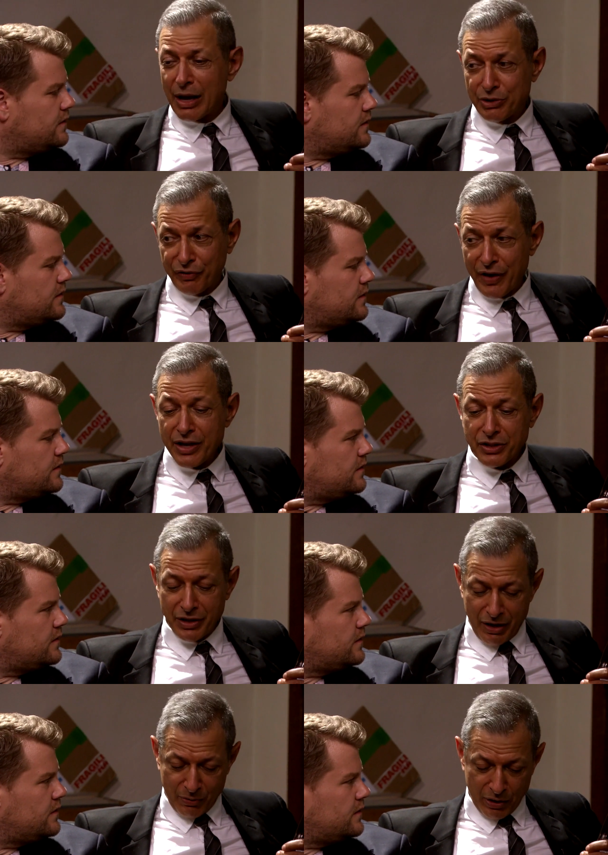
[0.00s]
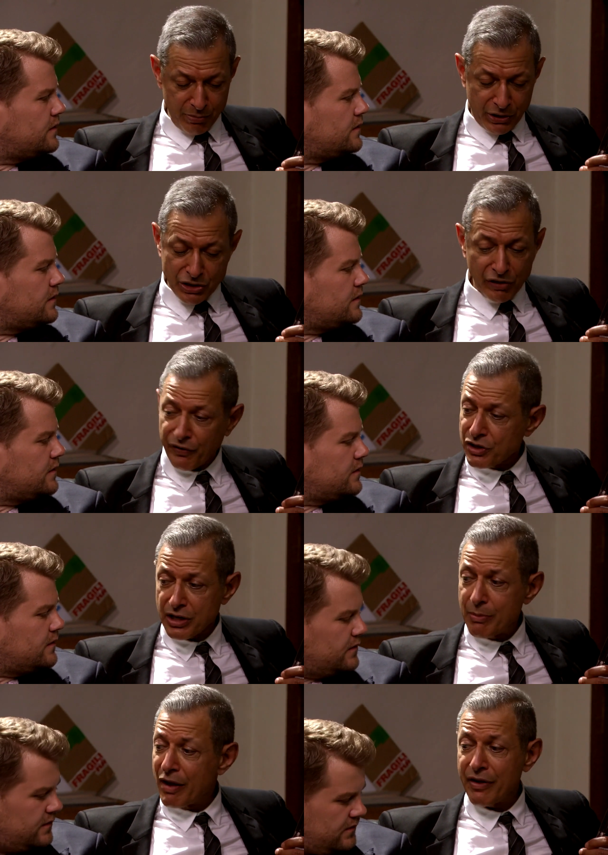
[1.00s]
Speaker 1: was fascinated with them, but this is the first time
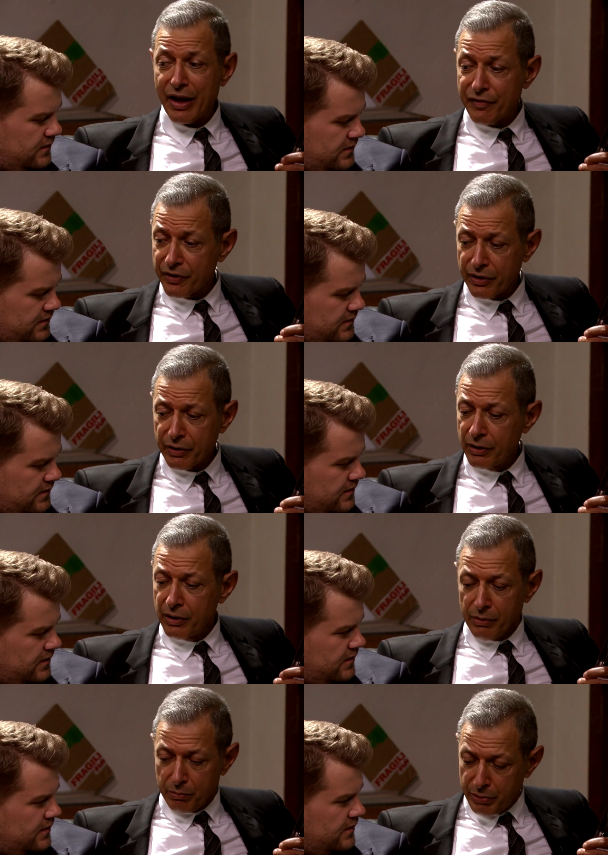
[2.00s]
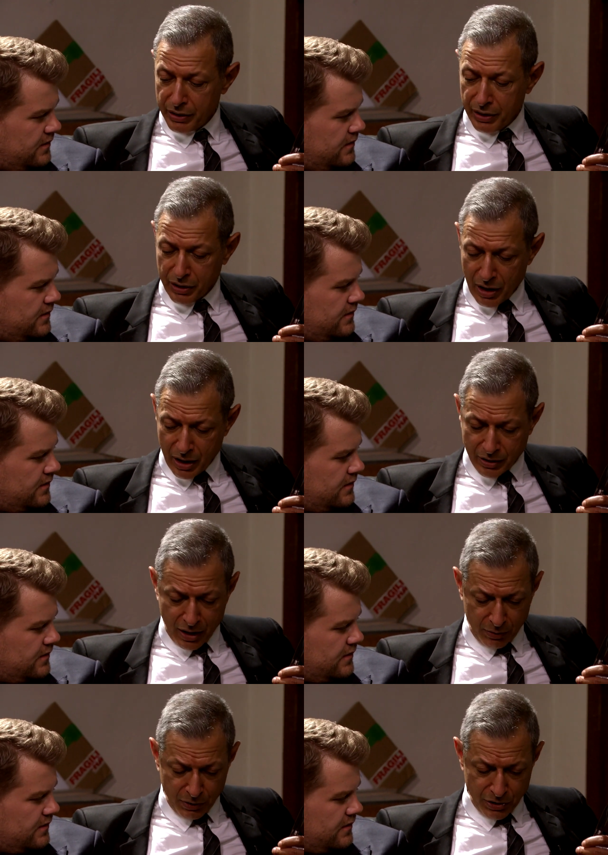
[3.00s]
I've ever been in contact
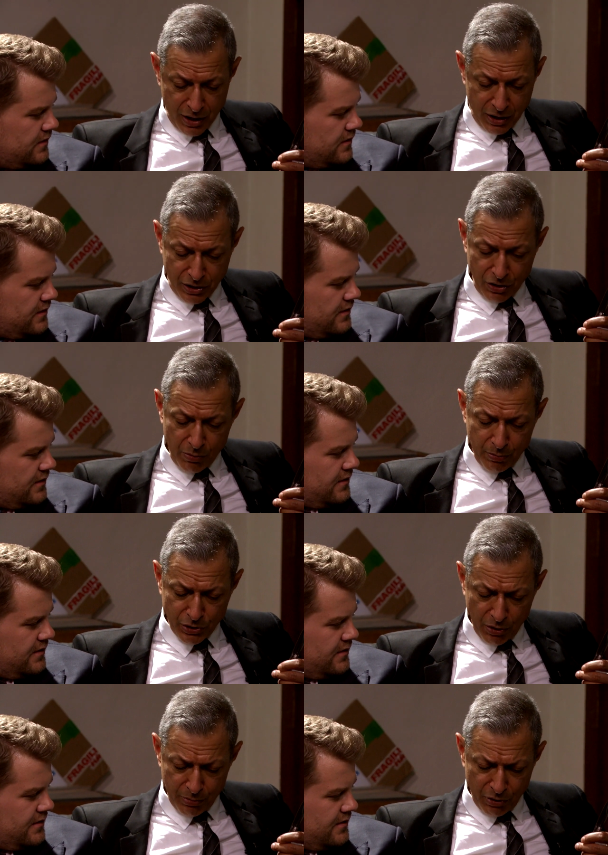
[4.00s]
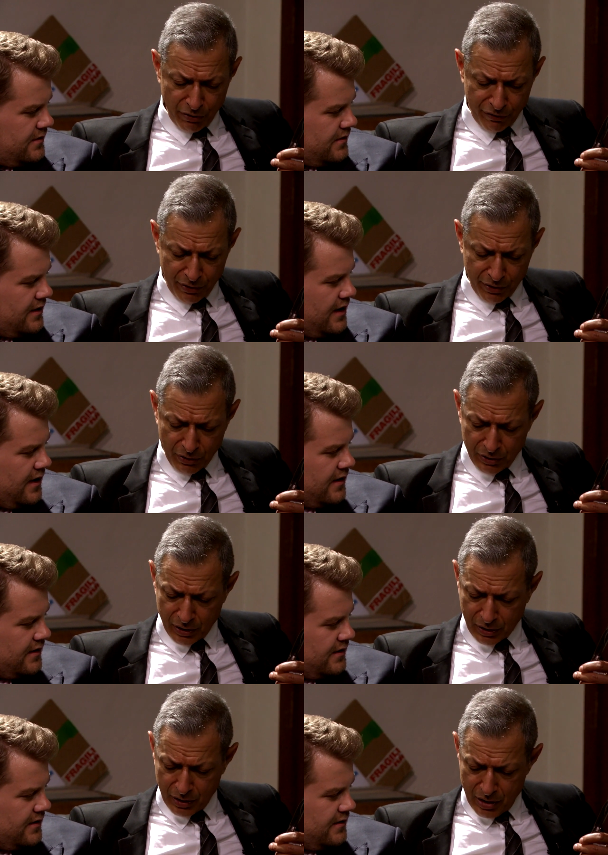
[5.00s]
with a snake. It's so so beautiful. Yeah. Look.
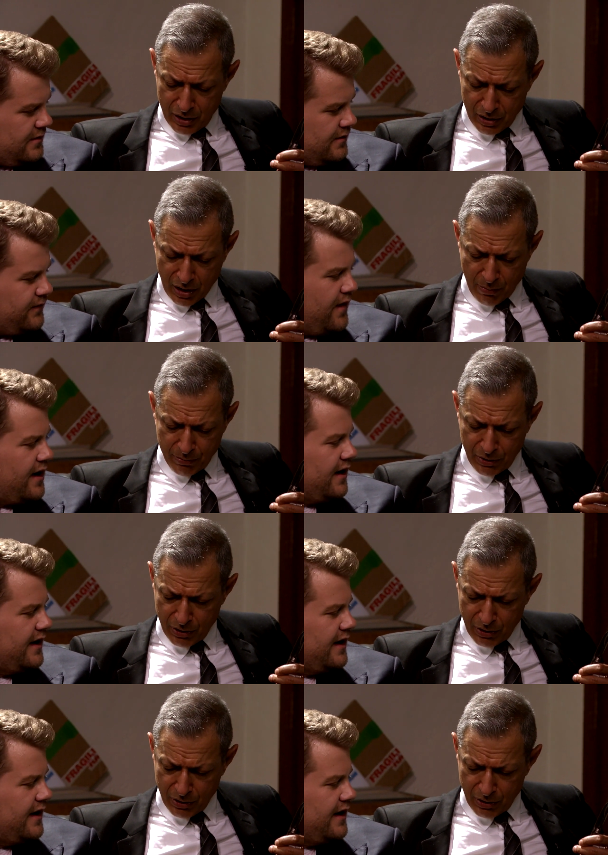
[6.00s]
Well, finally,